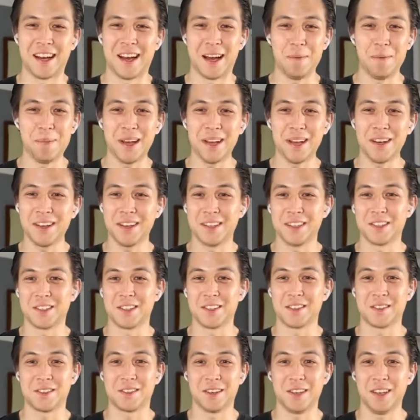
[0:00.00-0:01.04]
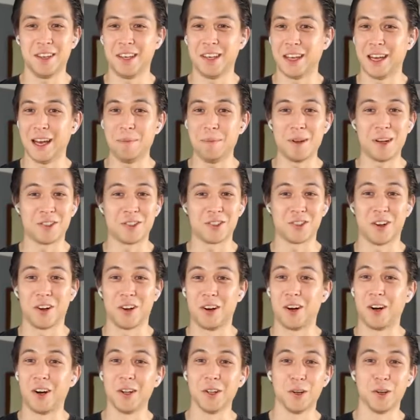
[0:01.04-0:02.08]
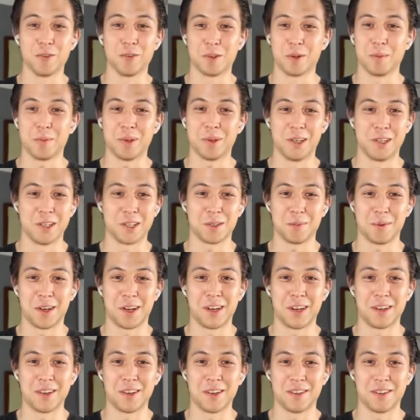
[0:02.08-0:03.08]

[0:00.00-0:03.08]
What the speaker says: I bet it's all over the place, man.